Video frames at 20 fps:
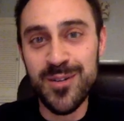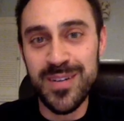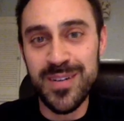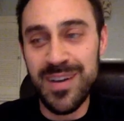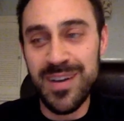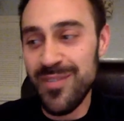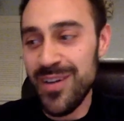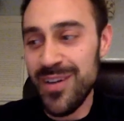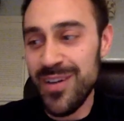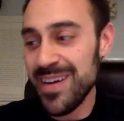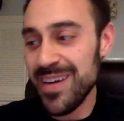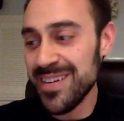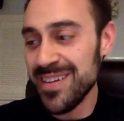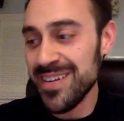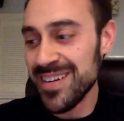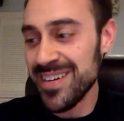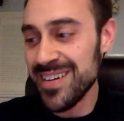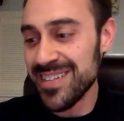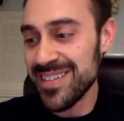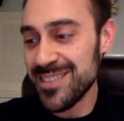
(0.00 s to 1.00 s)
it. I've
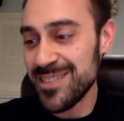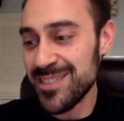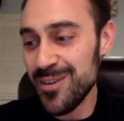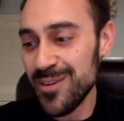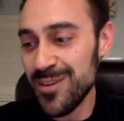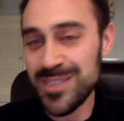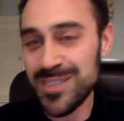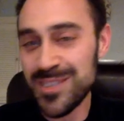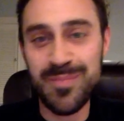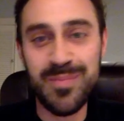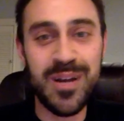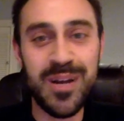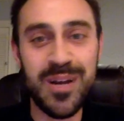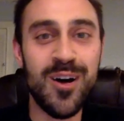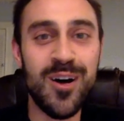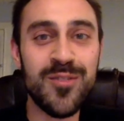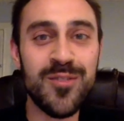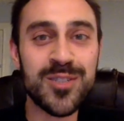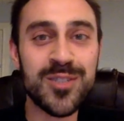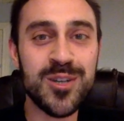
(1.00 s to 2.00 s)
had students in my
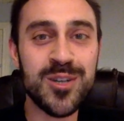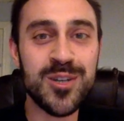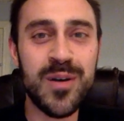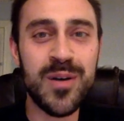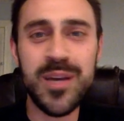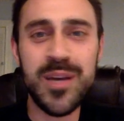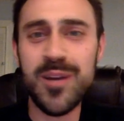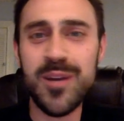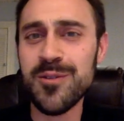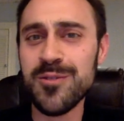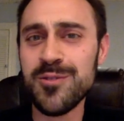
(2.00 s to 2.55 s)
office going,